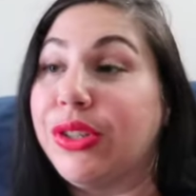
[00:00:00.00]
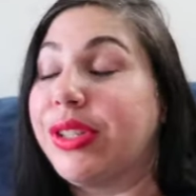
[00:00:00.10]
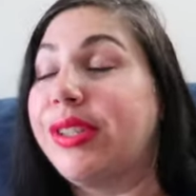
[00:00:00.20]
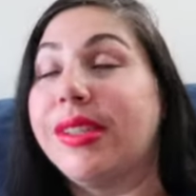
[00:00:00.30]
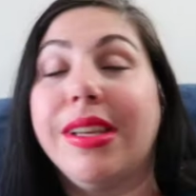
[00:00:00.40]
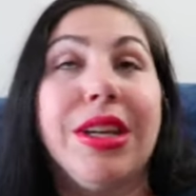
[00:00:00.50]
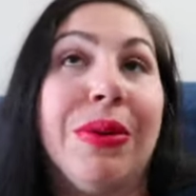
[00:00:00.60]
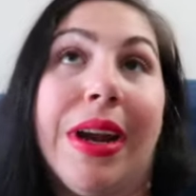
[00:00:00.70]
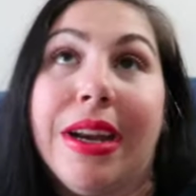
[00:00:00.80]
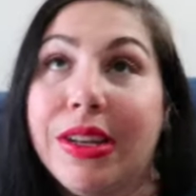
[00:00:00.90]
just
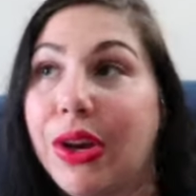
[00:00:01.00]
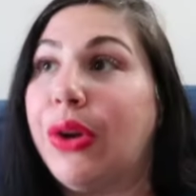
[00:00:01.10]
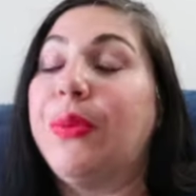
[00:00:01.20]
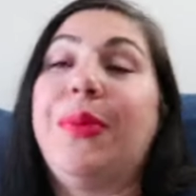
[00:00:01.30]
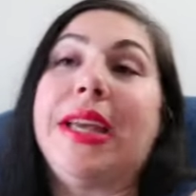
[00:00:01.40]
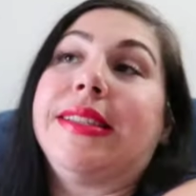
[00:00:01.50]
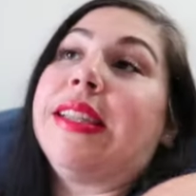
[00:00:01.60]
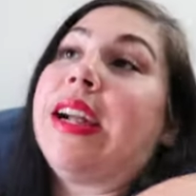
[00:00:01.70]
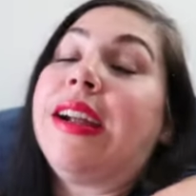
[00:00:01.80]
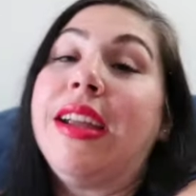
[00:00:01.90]
slid right into home base
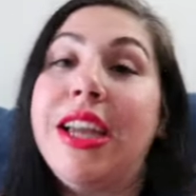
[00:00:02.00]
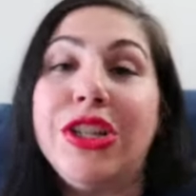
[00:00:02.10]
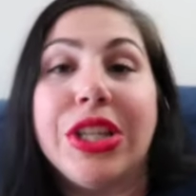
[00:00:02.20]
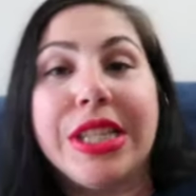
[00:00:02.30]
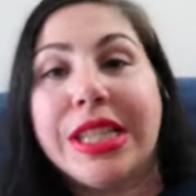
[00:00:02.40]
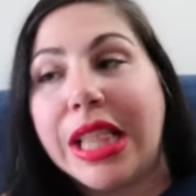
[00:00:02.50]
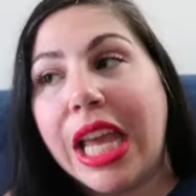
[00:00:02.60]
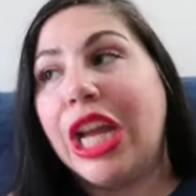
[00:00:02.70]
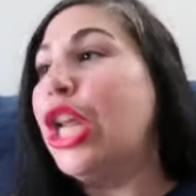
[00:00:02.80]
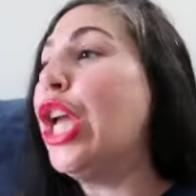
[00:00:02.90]
there, just
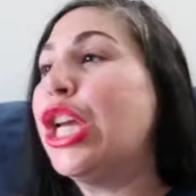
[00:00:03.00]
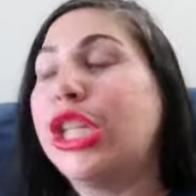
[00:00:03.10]
slid